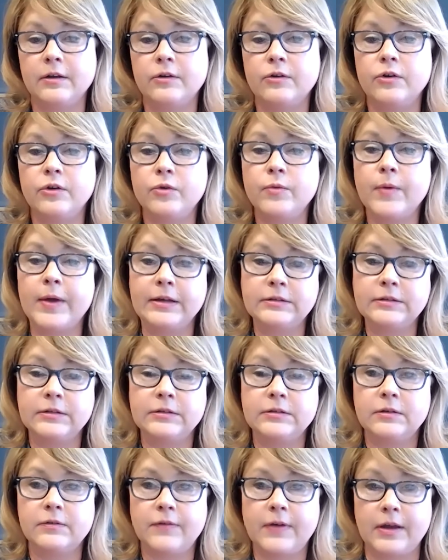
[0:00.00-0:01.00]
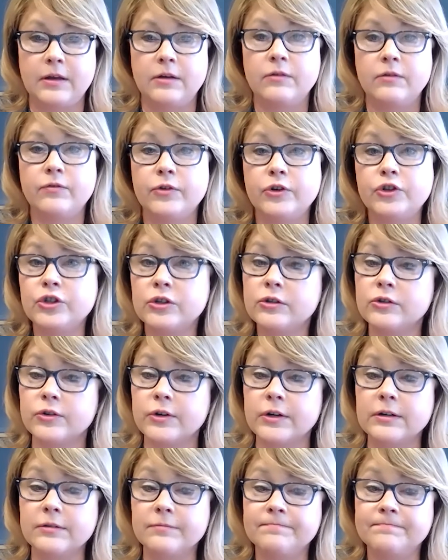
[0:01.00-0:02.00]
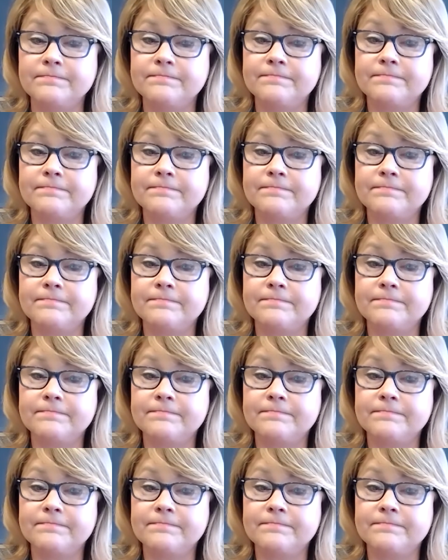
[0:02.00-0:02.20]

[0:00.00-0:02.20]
a new ACEs event for children.